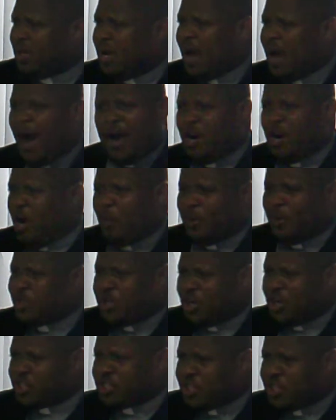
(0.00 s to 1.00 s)
I don't know what
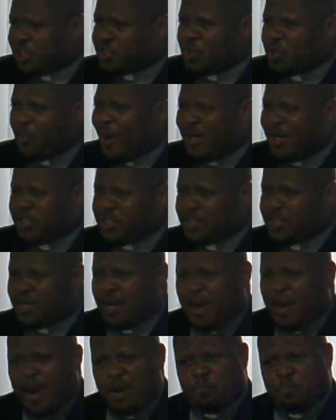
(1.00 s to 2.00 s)
your situation
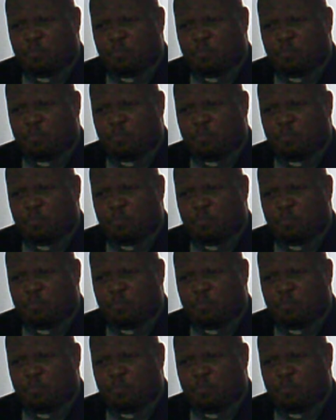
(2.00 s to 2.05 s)
tonight,